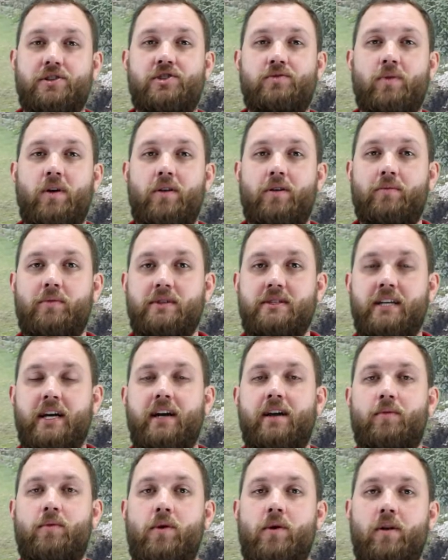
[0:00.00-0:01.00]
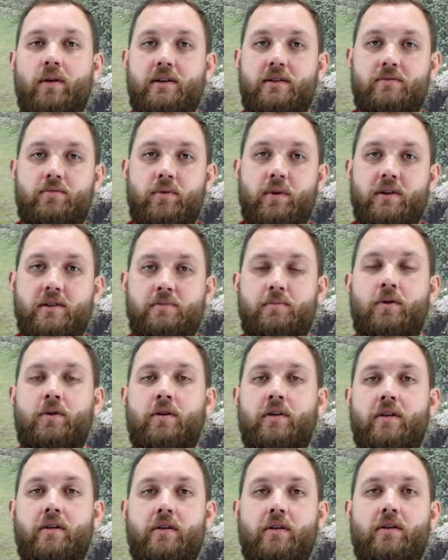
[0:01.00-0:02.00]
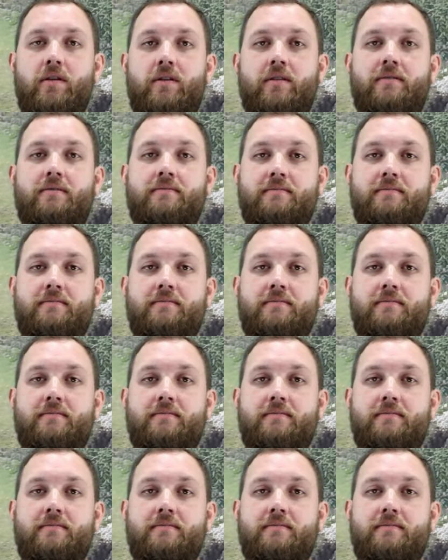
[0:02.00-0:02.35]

swallowed a retaining wall as well as part of the yard.